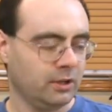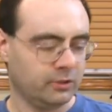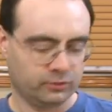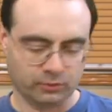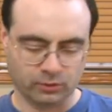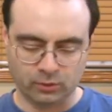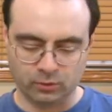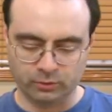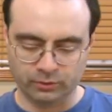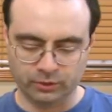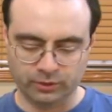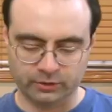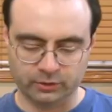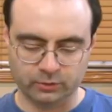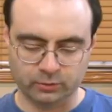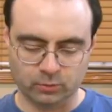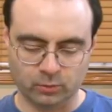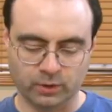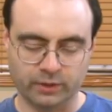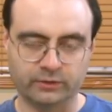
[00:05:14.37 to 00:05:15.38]
So you got
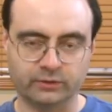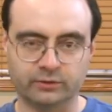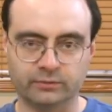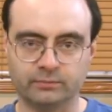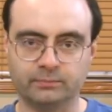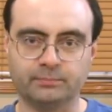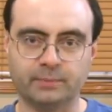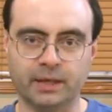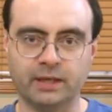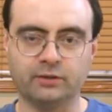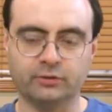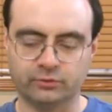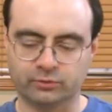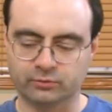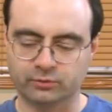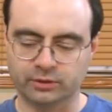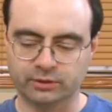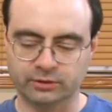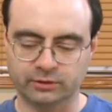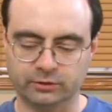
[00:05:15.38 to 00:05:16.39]
your one bass
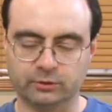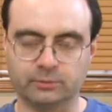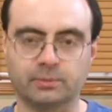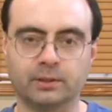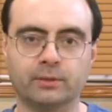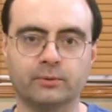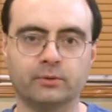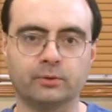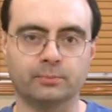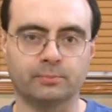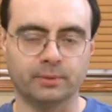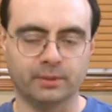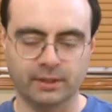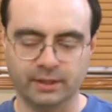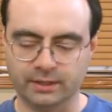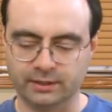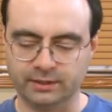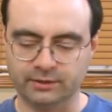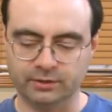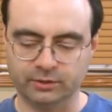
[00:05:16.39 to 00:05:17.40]
string that you're going to play with your
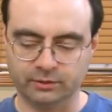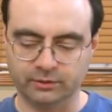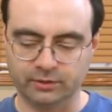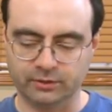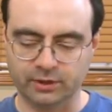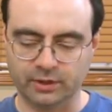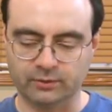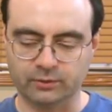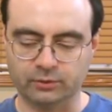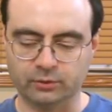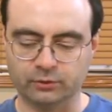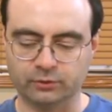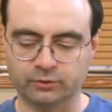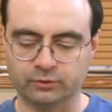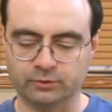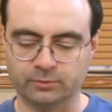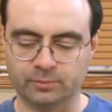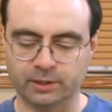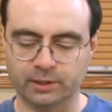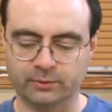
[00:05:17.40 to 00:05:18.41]
pick, and then you got the other notes
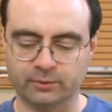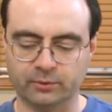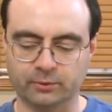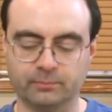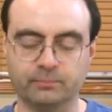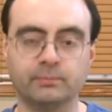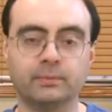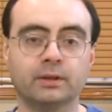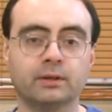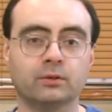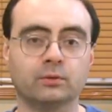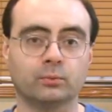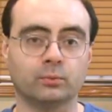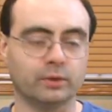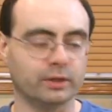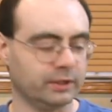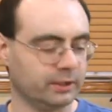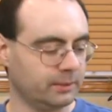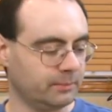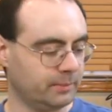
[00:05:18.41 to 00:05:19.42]
you're going to play with your middle
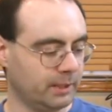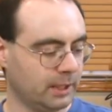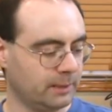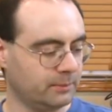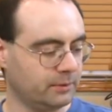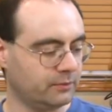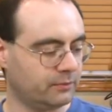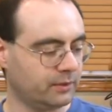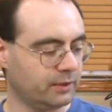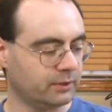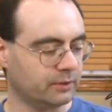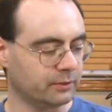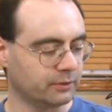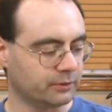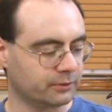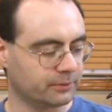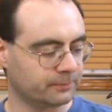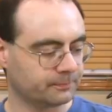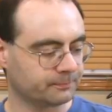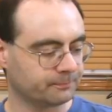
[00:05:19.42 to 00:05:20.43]
ring and baby
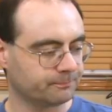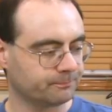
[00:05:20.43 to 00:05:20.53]
fingers.